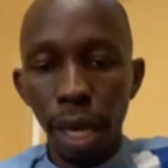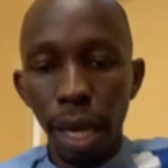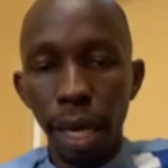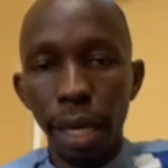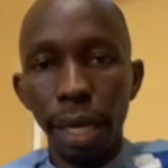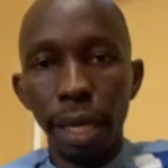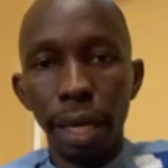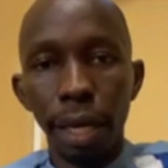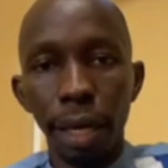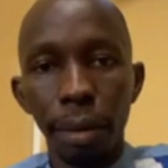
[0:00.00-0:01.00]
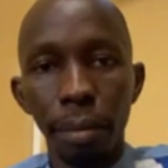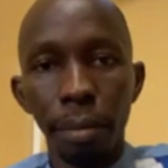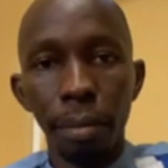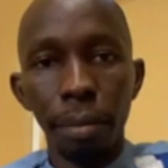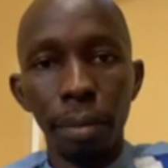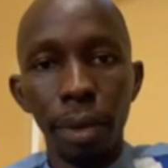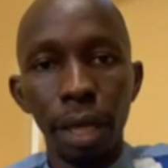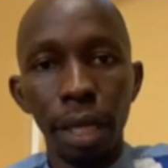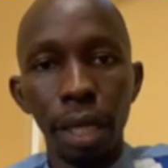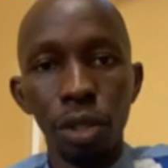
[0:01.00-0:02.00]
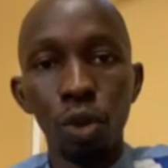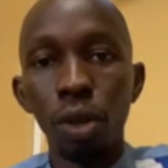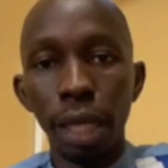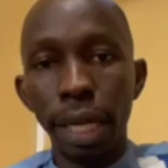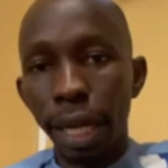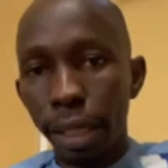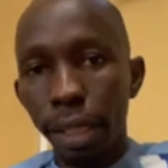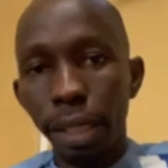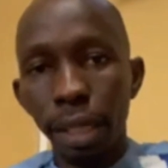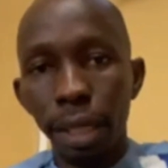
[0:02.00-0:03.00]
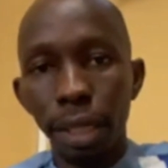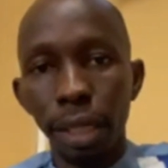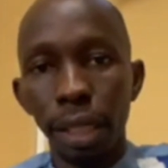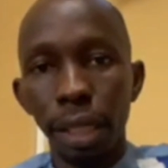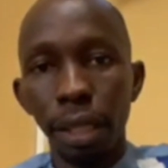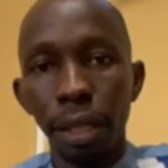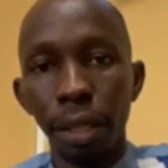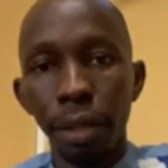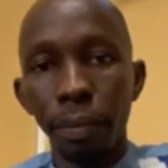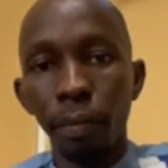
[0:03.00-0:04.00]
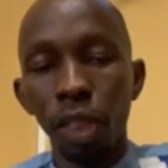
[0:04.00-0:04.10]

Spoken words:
and you go to get the